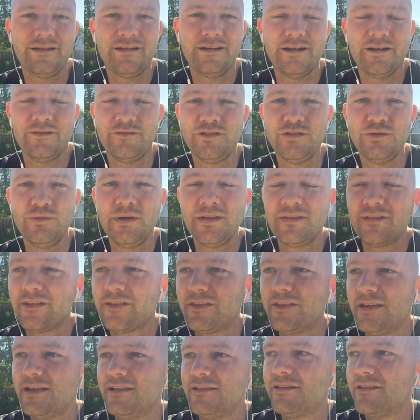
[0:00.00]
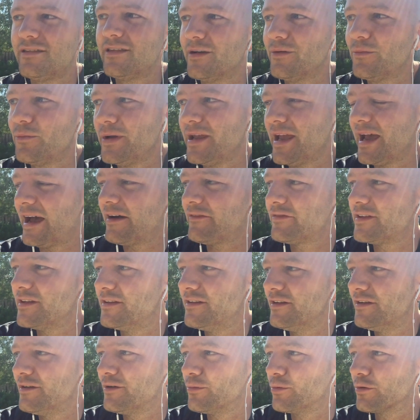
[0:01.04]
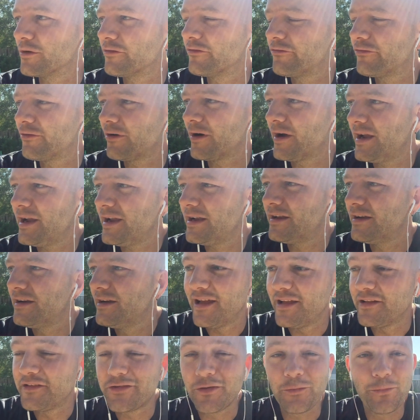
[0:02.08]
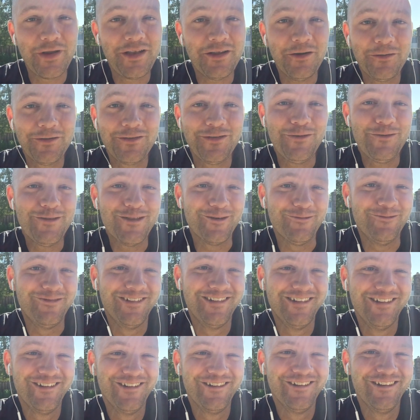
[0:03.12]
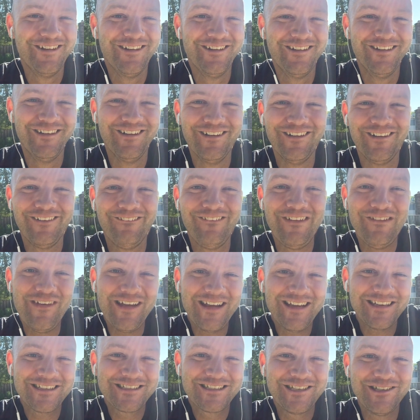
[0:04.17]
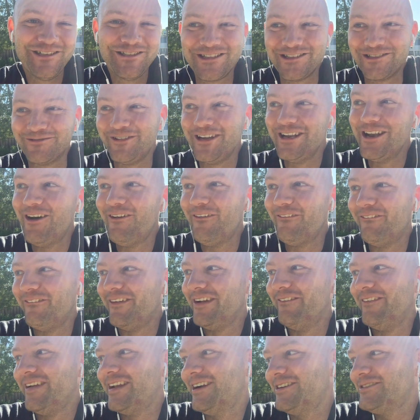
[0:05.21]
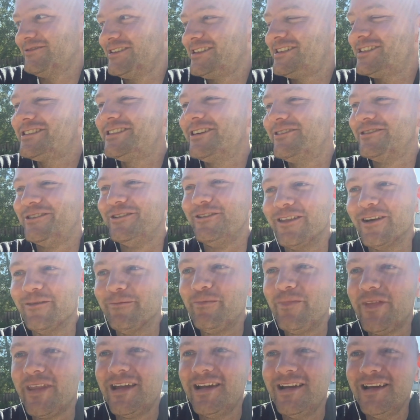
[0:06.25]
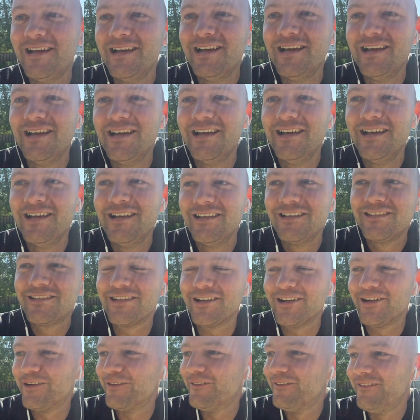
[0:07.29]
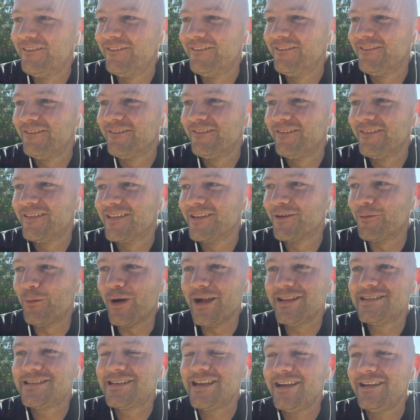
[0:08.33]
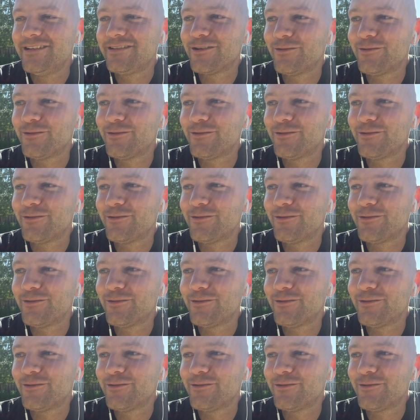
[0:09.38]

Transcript: of doing the things that we have to do. We're afraid, so we don't do them we make excuses. We know we, we don't we just don't do them. So Wednesdays